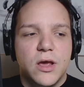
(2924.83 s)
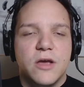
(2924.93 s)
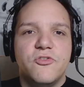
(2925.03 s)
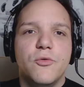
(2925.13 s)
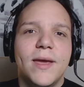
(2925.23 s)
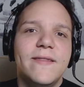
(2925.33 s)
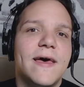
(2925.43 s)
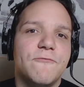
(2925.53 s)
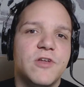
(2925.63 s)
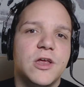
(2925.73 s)
Because you made
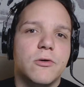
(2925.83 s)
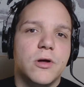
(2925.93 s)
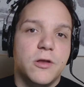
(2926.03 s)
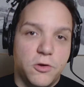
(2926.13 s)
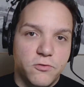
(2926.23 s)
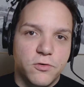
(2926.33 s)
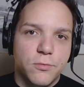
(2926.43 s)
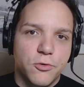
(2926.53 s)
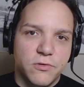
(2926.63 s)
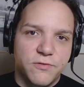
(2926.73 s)
that video on a
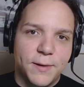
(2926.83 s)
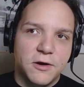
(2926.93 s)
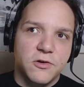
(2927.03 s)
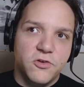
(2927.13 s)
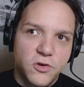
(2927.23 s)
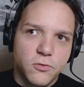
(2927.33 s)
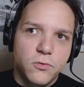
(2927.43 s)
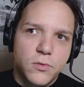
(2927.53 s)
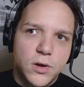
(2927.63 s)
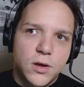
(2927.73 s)
YouTuber who inspired you.